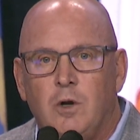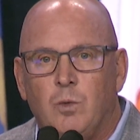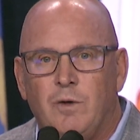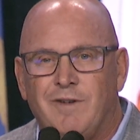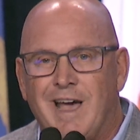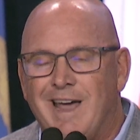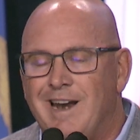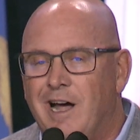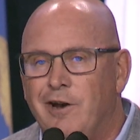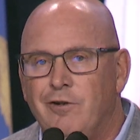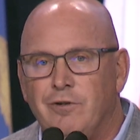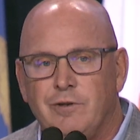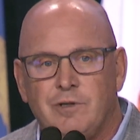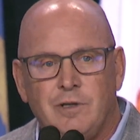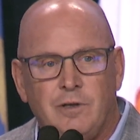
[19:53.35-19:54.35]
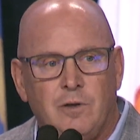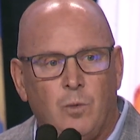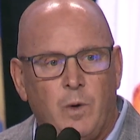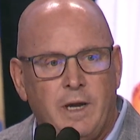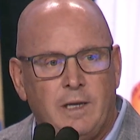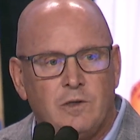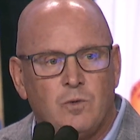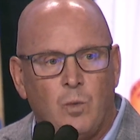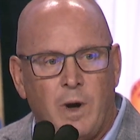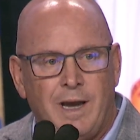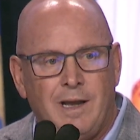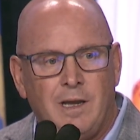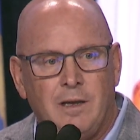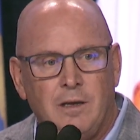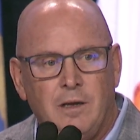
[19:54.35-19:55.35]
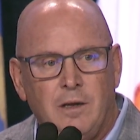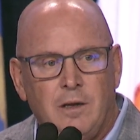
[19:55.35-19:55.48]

We've got hundreds in the wings waiting.